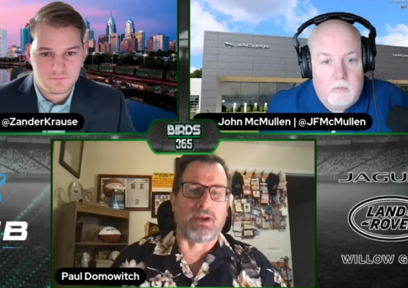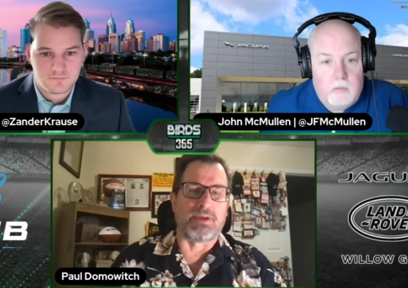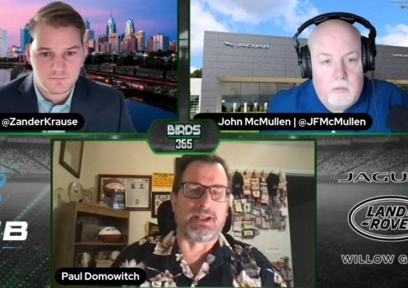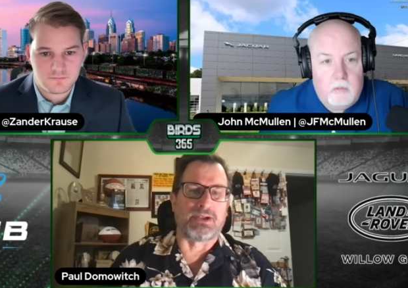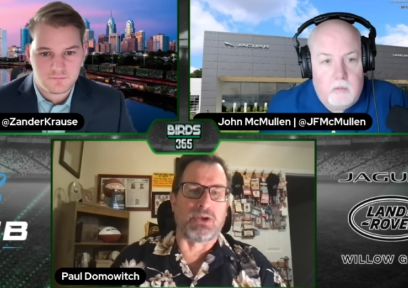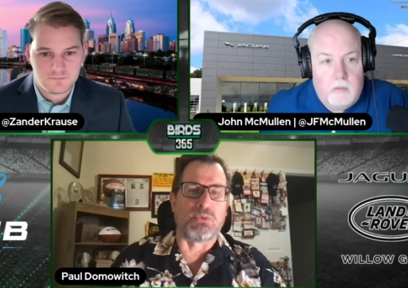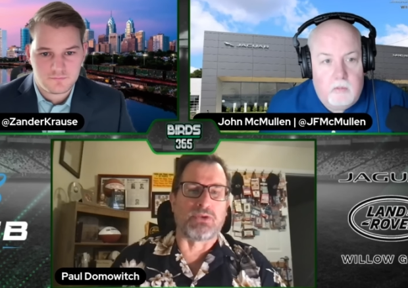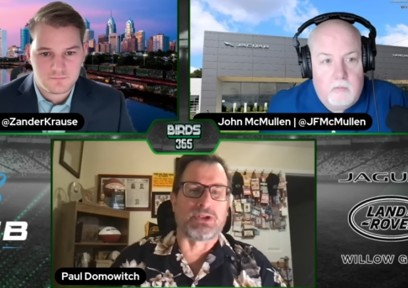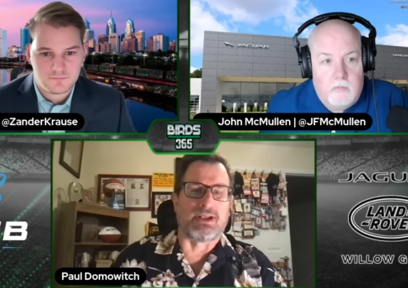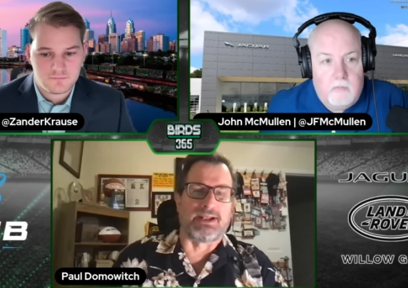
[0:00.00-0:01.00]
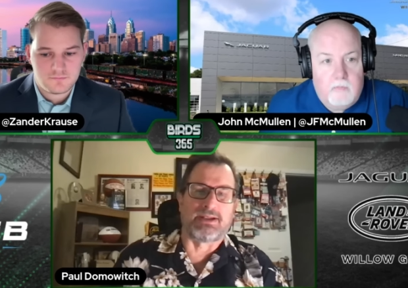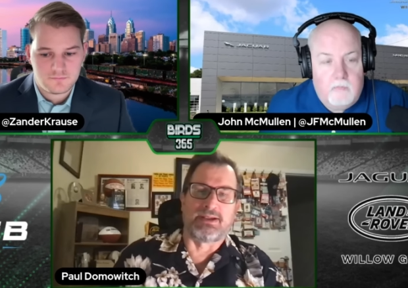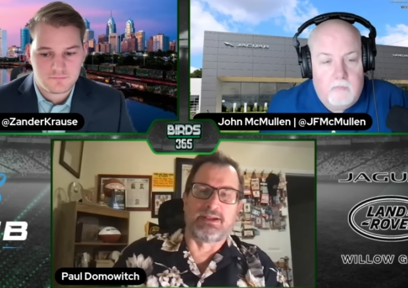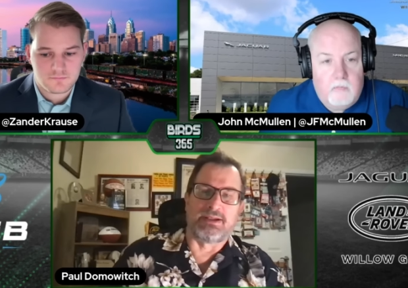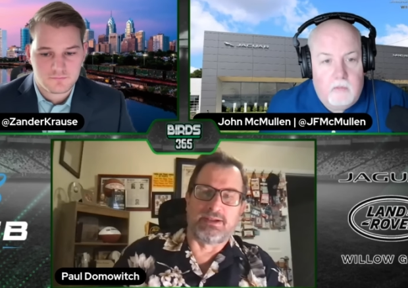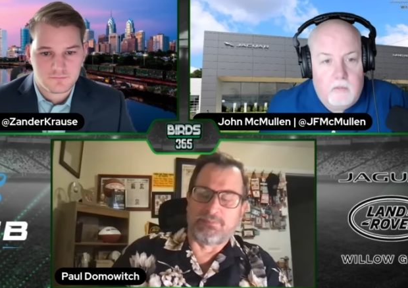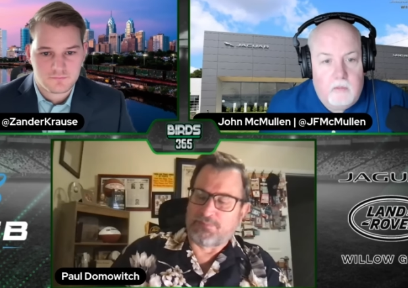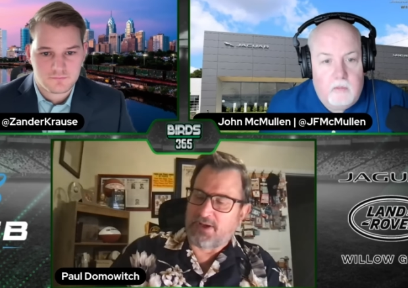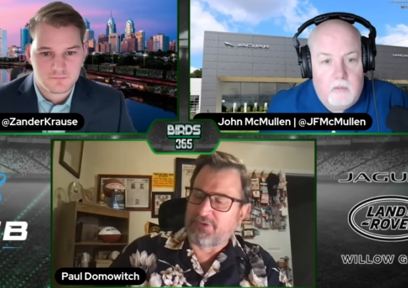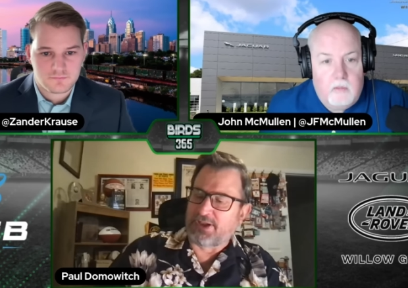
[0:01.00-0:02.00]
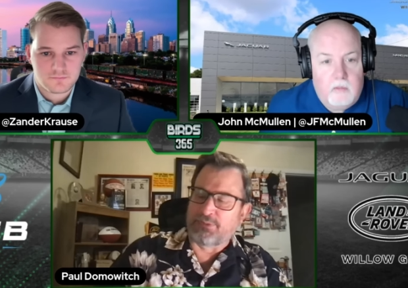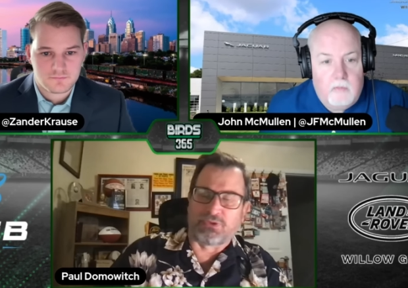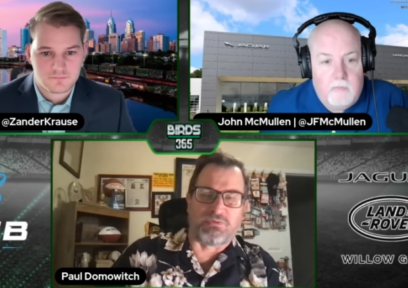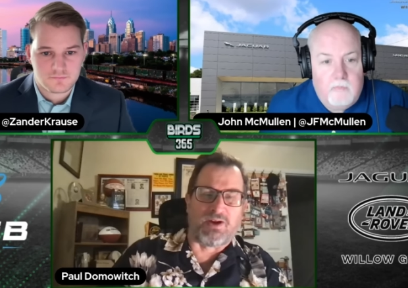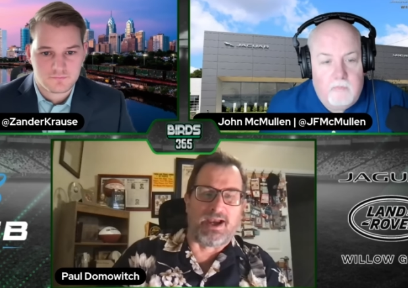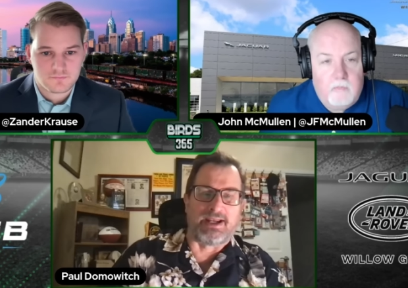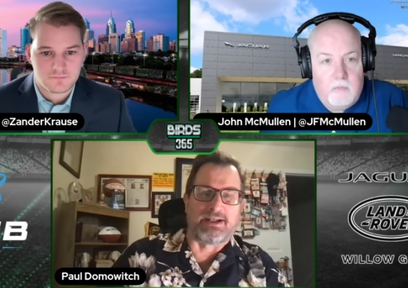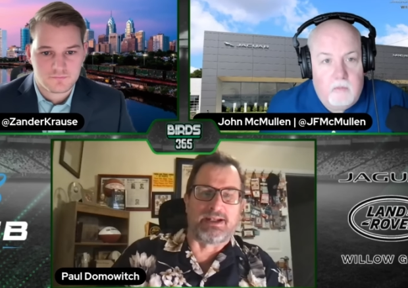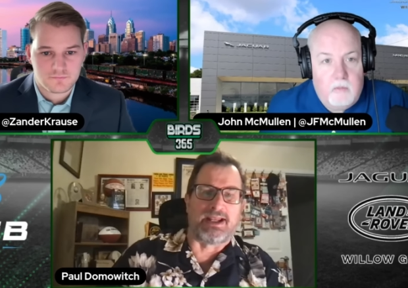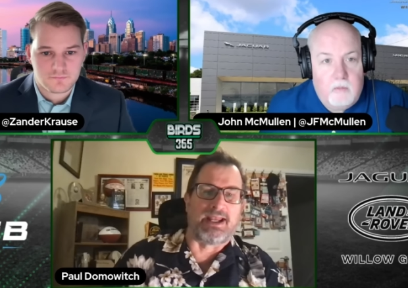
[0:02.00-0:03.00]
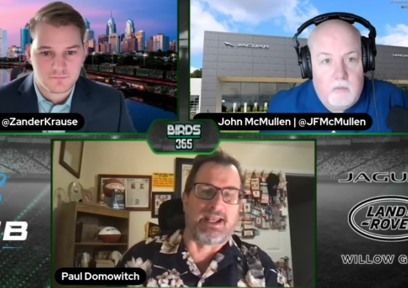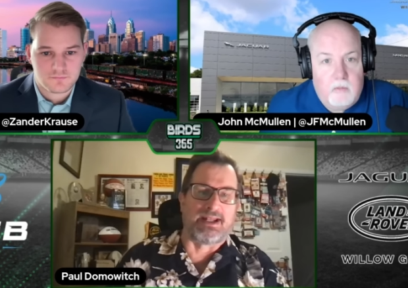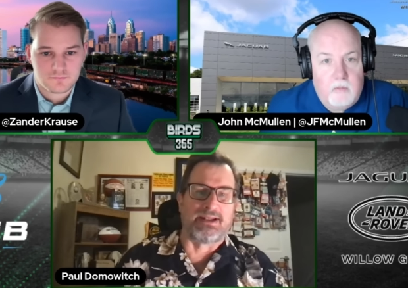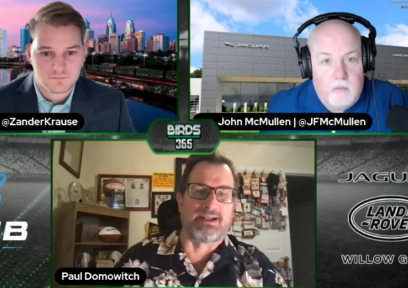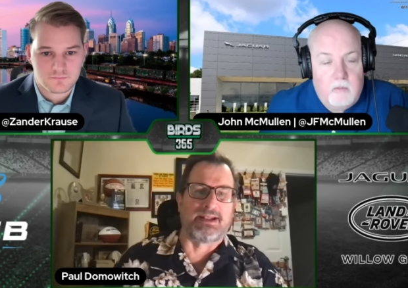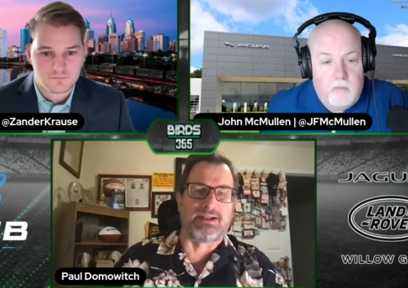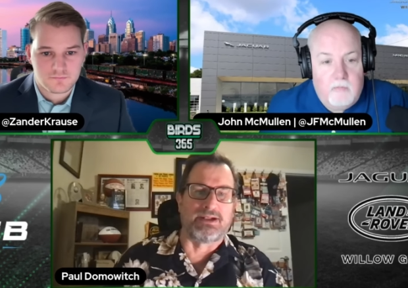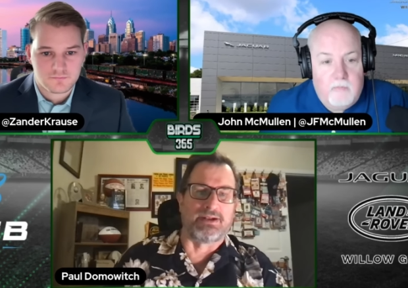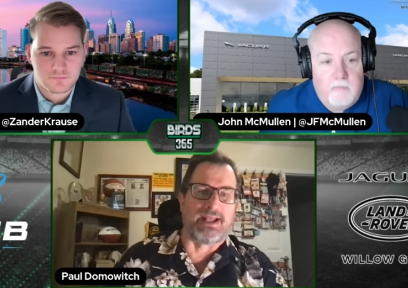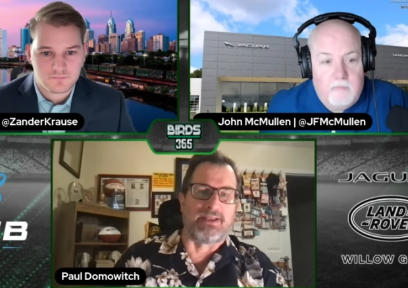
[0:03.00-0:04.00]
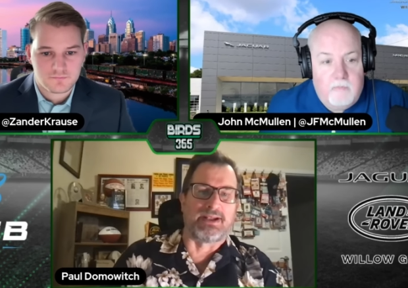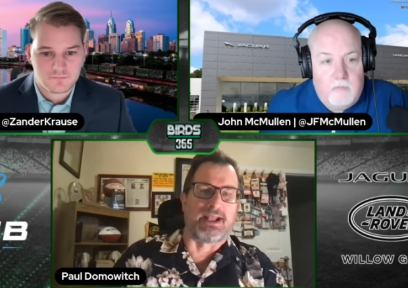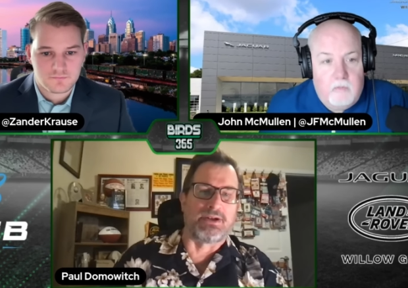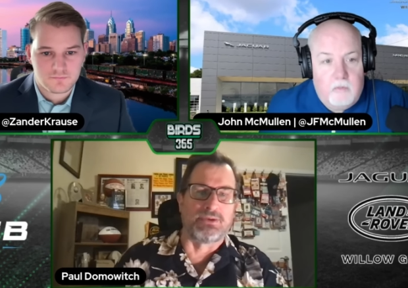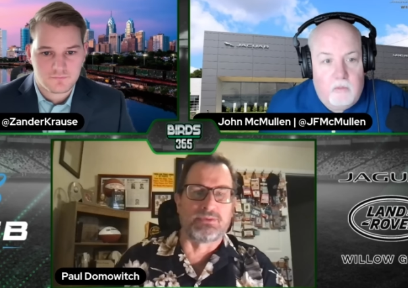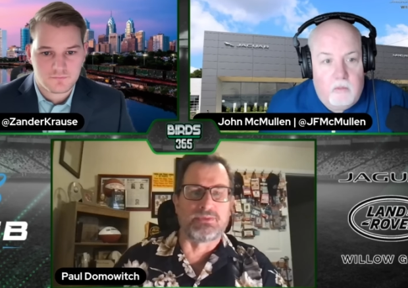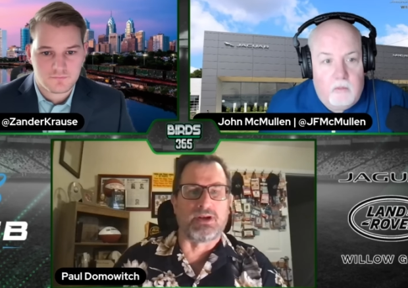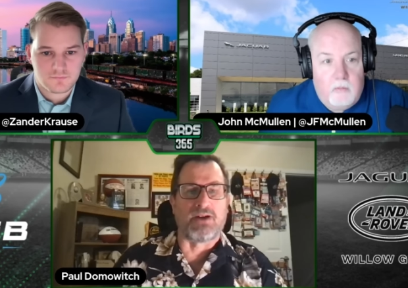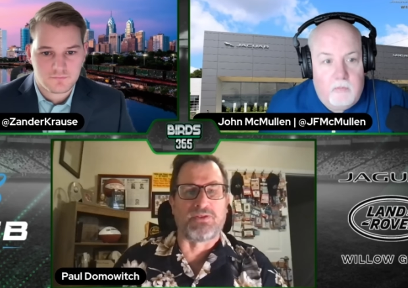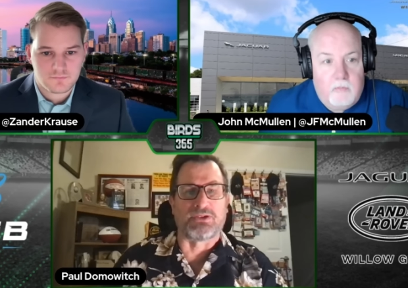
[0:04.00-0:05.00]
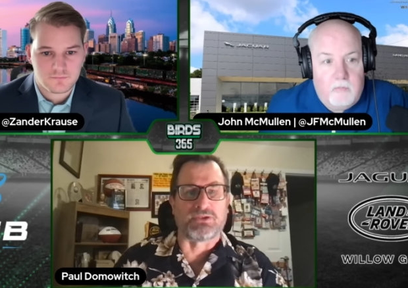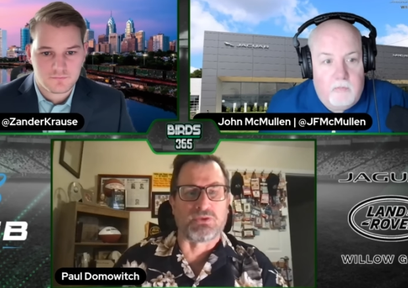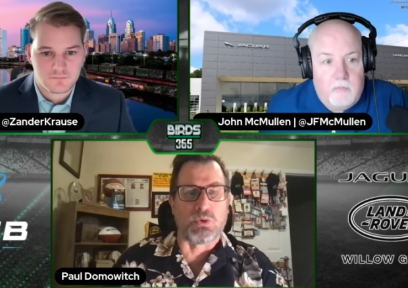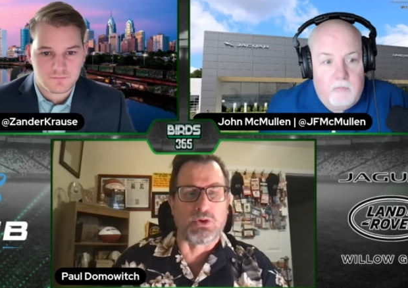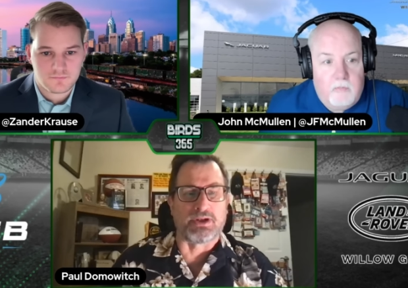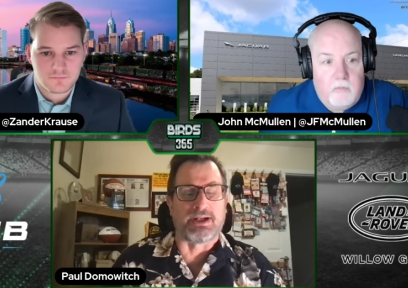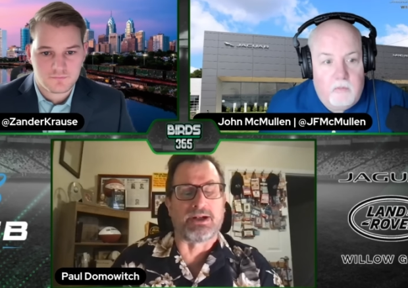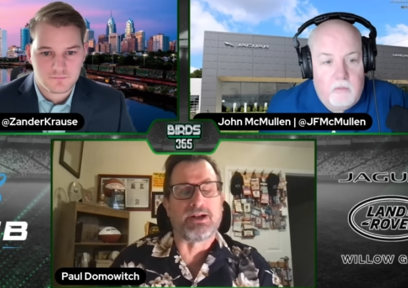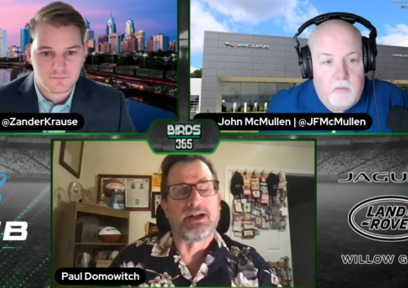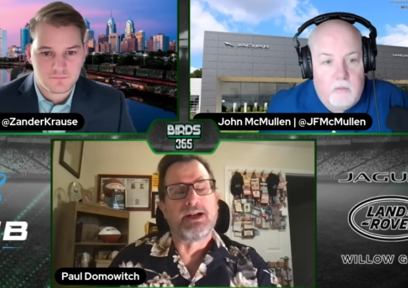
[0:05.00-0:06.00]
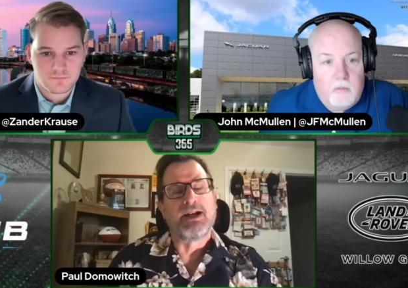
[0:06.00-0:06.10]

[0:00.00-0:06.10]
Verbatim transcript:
Speaker 1: I mean, it, it wasn't like everything was fine, and you know now they got a new offensive coordinator.